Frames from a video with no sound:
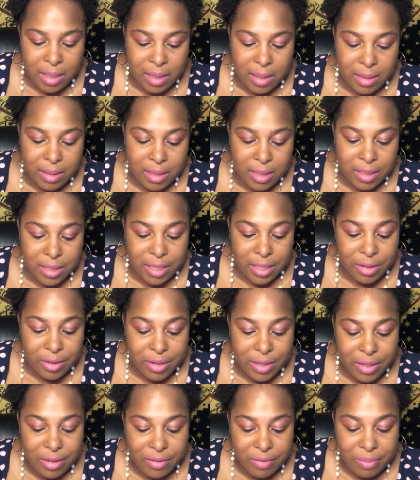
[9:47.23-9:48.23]

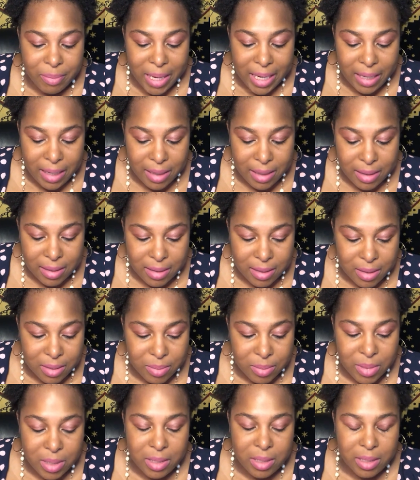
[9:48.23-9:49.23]
degenerative
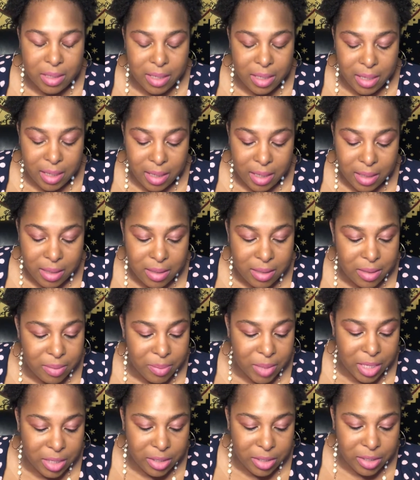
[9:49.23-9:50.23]
mechanisms in
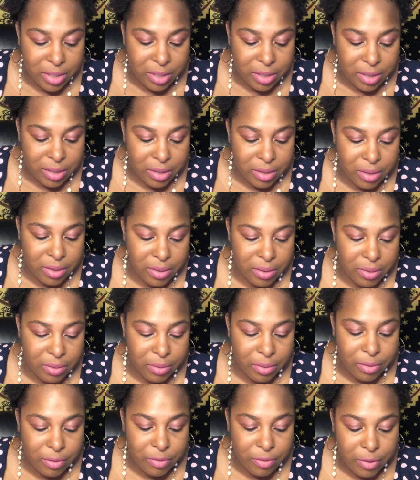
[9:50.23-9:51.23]
dementia
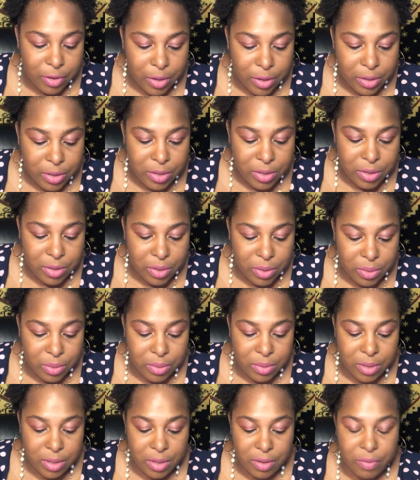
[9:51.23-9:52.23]
reverse
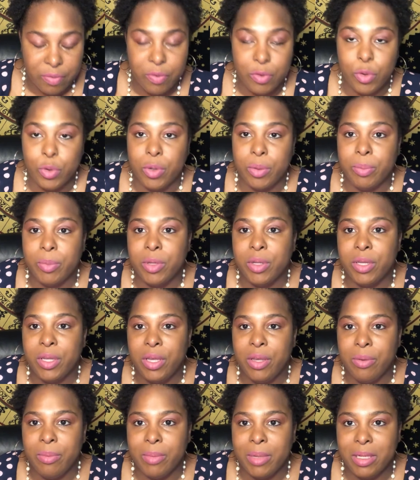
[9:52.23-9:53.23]
those of normal
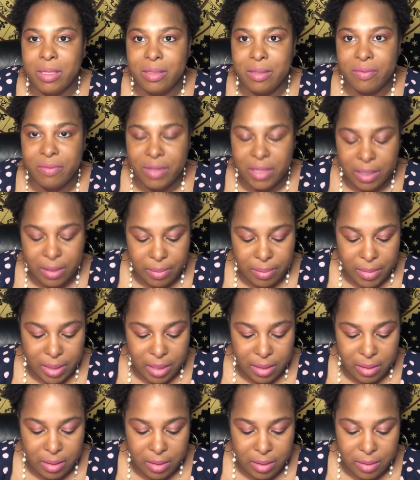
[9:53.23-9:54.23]
human
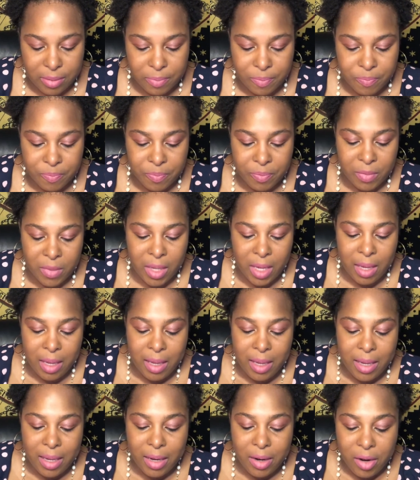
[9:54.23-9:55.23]
development.
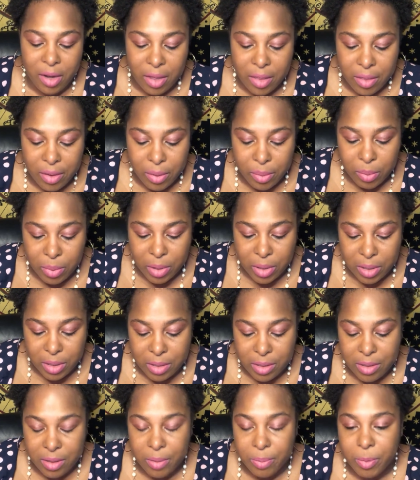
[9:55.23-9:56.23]
In other
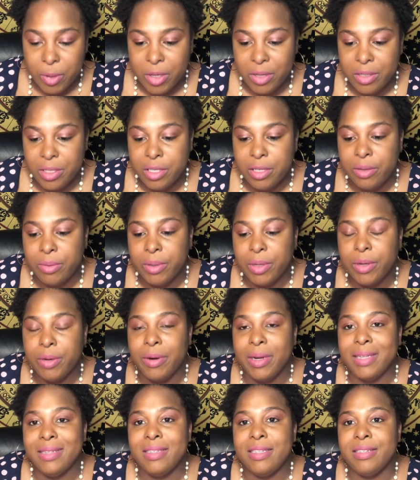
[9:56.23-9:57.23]
words, the person
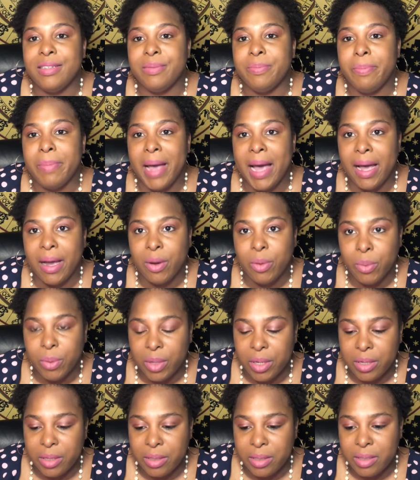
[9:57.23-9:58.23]
regresses
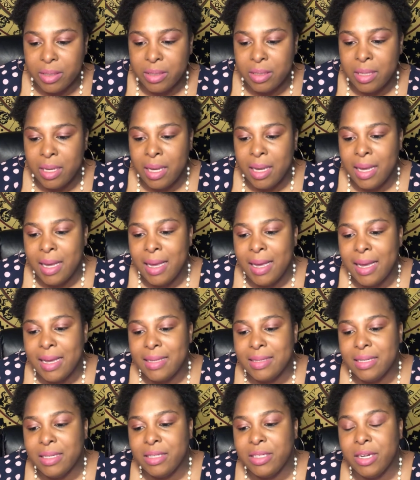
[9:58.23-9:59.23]
backwards
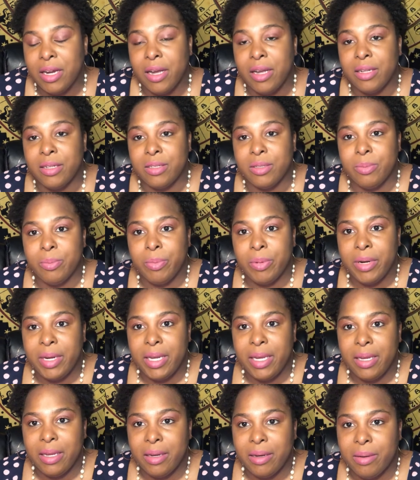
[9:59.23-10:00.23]
as a child's
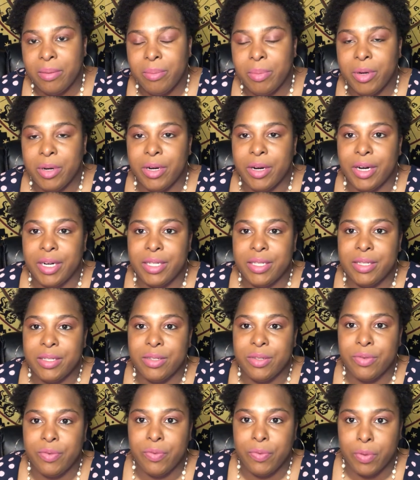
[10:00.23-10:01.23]
brain
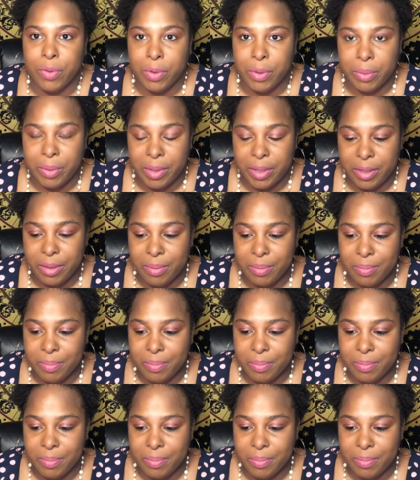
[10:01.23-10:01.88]
progresses forward.